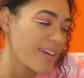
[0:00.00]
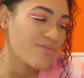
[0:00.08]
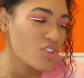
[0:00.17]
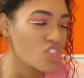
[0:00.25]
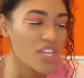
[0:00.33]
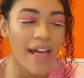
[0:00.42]

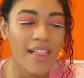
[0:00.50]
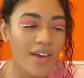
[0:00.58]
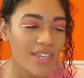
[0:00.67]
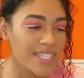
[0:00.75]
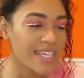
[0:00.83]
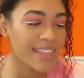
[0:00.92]
Rochelle,
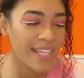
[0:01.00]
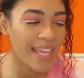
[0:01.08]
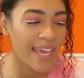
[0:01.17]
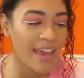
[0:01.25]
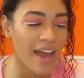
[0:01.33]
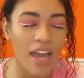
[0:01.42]
Ozzy, and
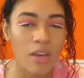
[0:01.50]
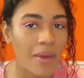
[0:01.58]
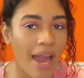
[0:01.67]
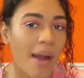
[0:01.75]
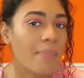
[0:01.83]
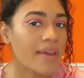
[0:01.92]
Lily, I'd be
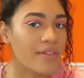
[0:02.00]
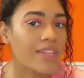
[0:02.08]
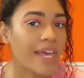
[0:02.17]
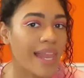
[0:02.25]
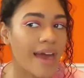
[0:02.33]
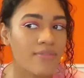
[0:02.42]
happy if
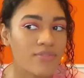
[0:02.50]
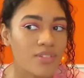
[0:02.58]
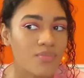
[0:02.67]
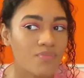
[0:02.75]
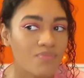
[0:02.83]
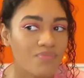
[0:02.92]
they left.